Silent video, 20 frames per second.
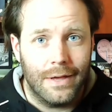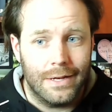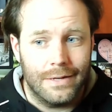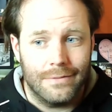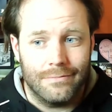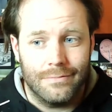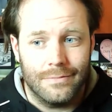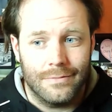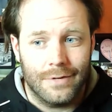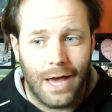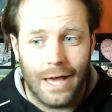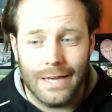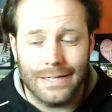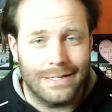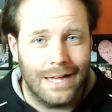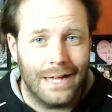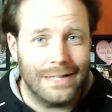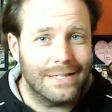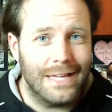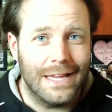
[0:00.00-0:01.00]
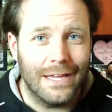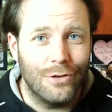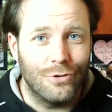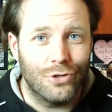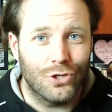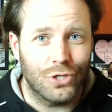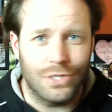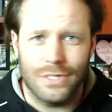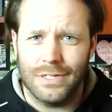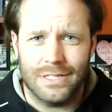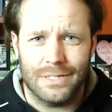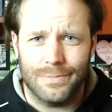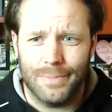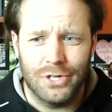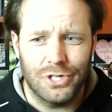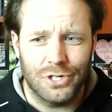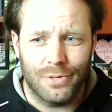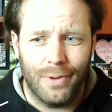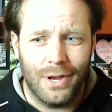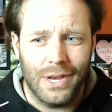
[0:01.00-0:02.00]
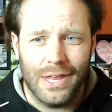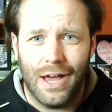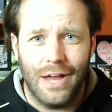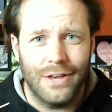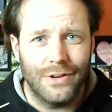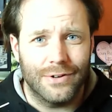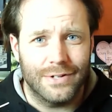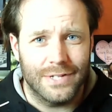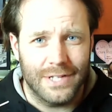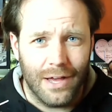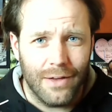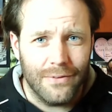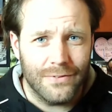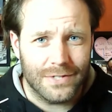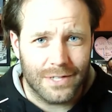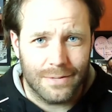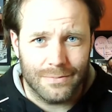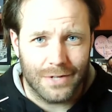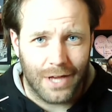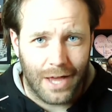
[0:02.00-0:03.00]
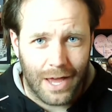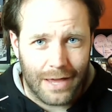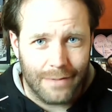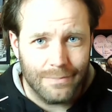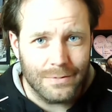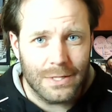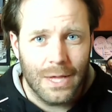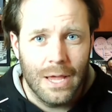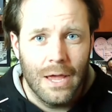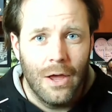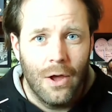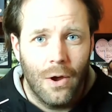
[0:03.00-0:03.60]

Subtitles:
And God is not saying you shouldn't spend your money on yourself sometimes,